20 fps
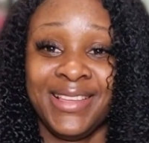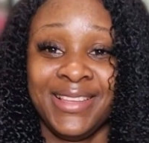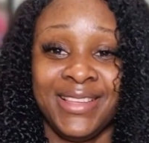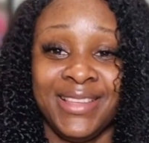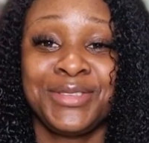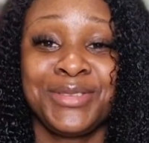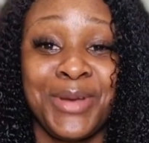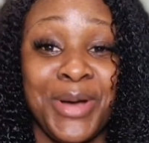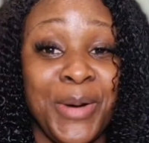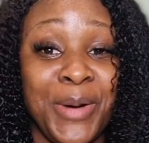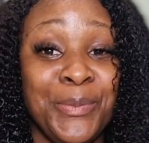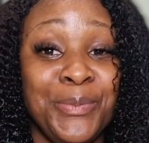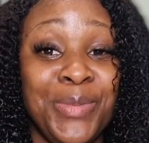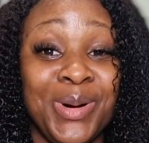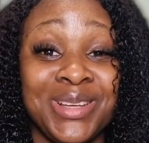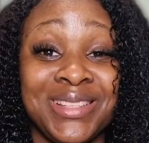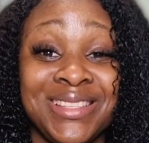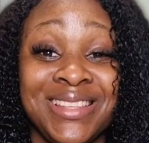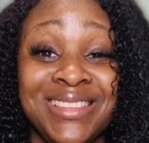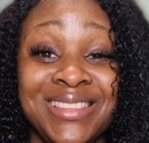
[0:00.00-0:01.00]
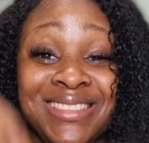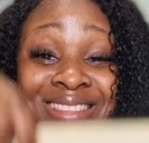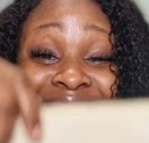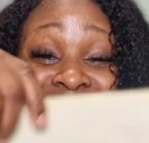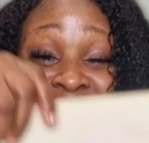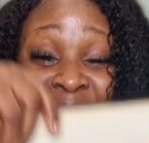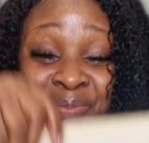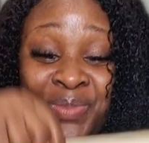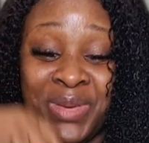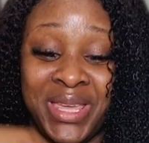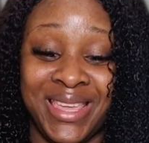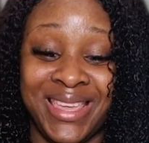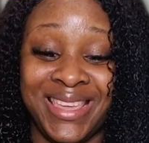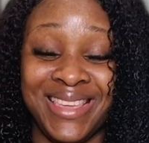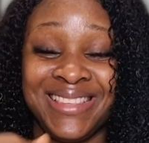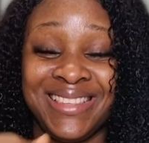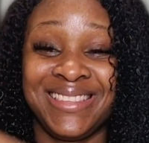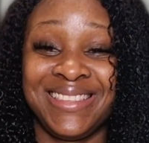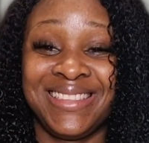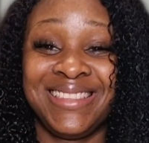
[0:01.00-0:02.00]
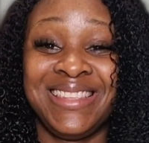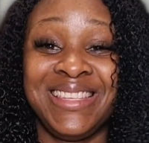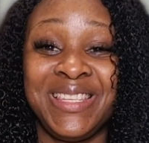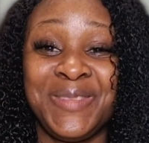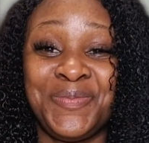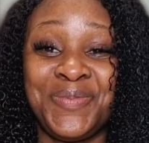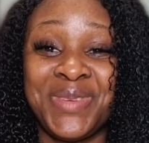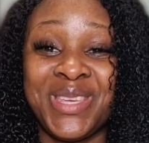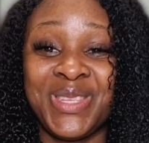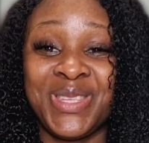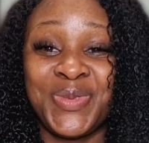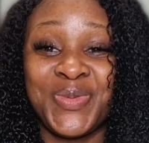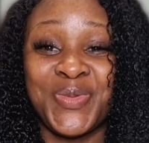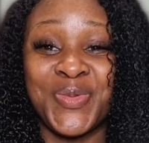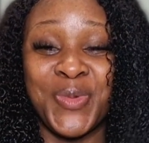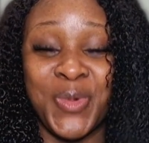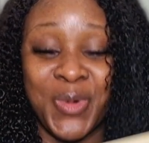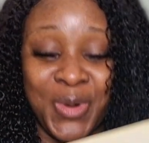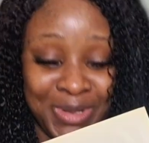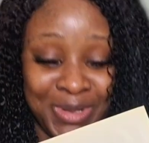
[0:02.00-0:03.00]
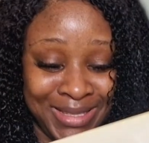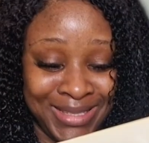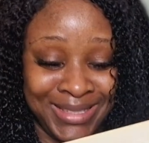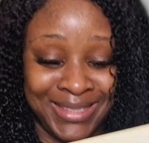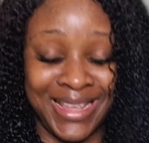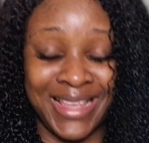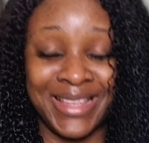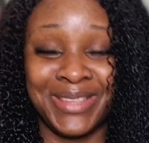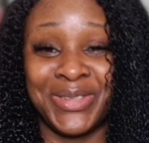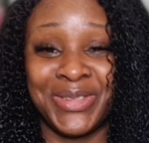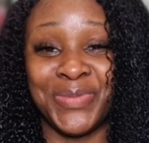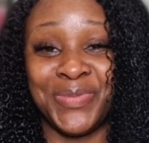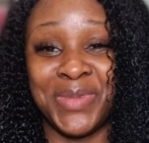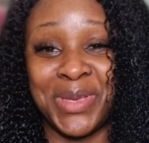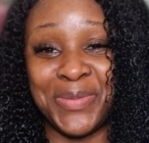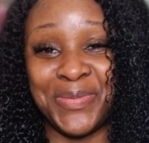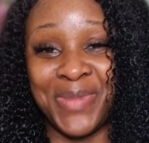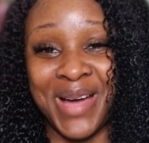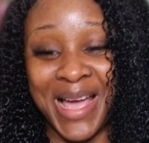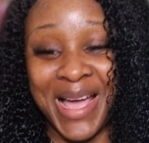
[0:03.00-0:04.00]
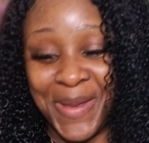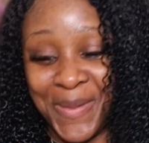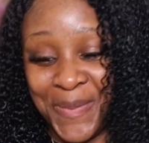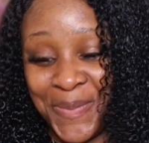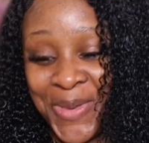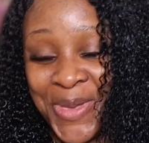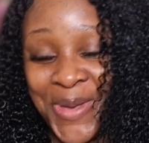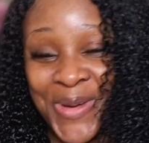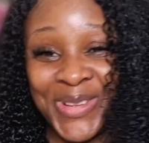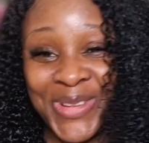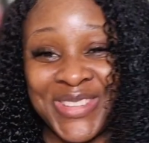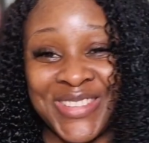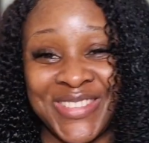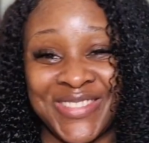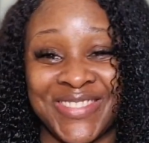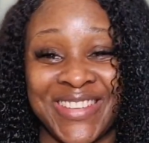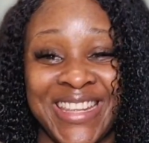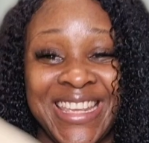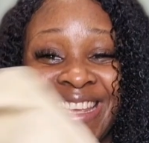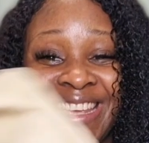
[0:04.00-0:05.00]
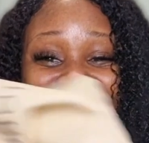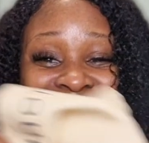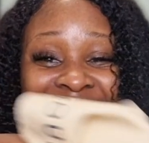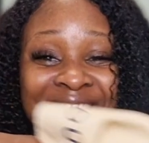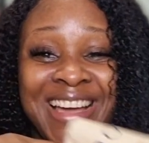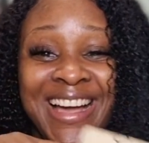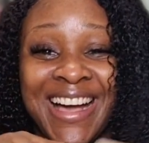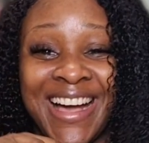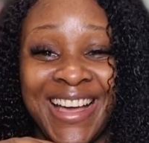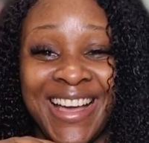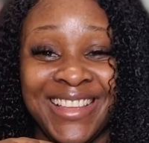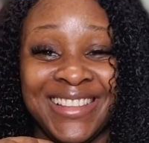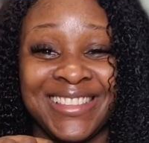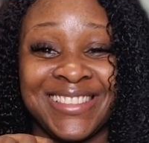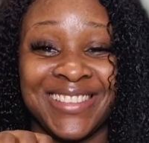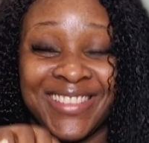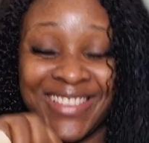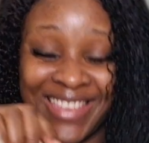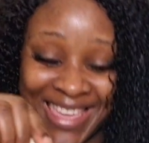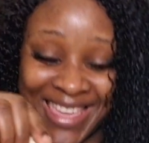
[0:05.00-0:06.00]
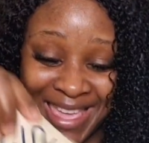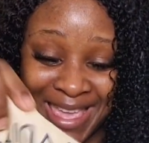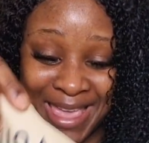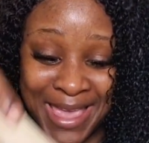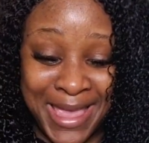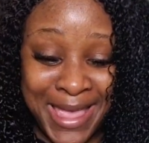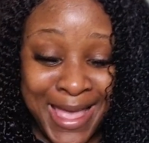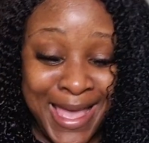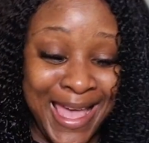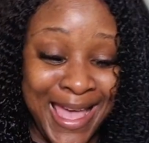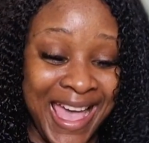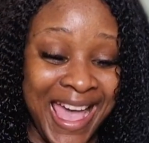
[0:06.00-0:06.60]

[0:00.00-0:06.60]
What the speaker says: So unboxing this piece was sent to me by Puretree, you guys, okay?